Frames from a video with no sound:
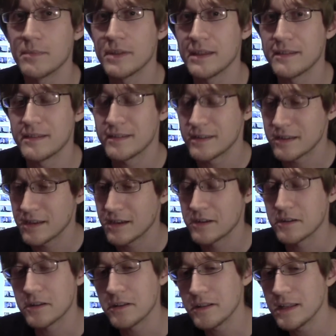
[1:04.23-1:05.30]
place to cut
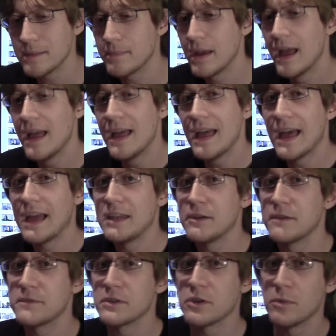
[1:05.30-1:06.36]
a clip, and you
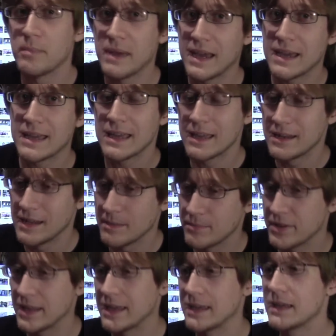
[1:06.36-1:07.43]
have to go back and hit
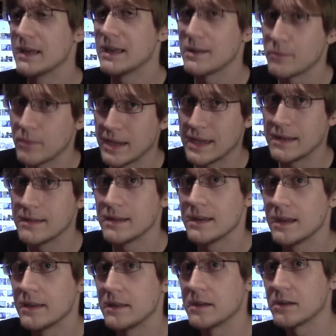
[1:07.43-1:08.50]
play and wait,
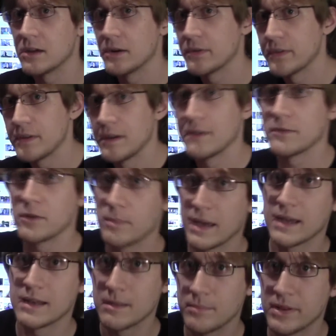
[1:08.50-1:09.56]
and then it goes, and you have to go
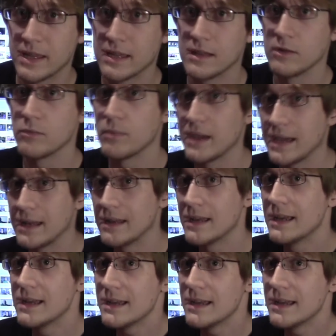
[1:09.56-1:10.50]
back and hit play and then you wait.